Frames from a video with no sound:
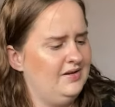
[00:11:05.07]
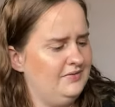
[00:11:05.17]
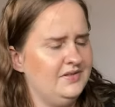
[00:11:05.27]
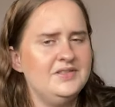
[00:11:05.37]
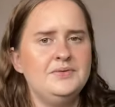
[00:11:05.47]

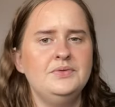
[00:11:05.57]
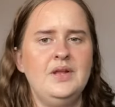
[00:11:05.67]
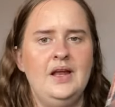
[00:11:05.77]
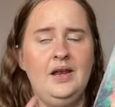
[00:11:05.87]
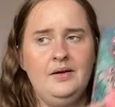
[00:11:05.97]
first of all
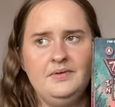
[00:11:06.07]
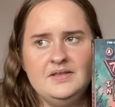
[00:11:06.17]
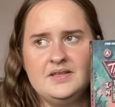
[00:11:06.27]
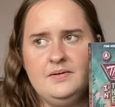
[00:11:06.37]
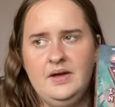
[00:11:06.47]
i love
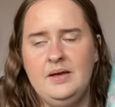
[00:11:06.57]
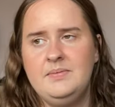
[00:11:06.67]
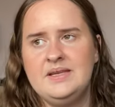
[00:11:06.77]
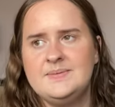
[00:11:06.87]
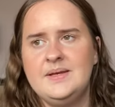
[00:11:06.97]
this cover it
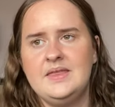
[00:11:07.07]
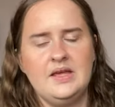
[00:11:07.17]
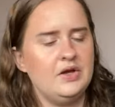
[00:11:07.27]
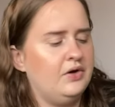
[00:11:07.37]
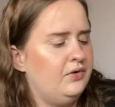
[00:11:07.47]
makes me
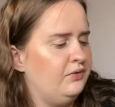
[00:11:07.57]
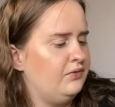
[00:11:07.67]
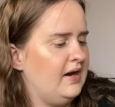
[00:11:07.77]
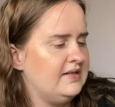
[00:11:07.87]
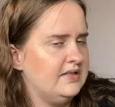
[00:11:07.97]
think of
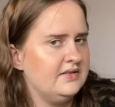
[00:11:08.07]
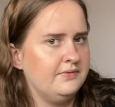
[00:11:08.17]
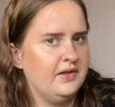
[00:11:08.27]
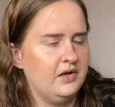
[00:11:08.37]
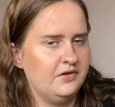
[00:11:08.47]
raiders of
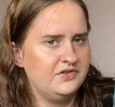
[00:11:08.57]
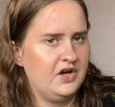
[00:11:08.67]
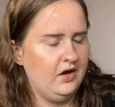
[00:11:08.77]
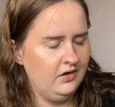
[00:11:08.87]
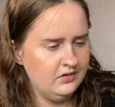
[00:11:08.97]
the lost
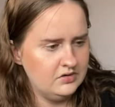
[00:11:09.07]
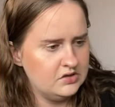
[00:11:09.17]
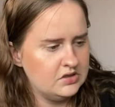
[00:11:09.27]
heart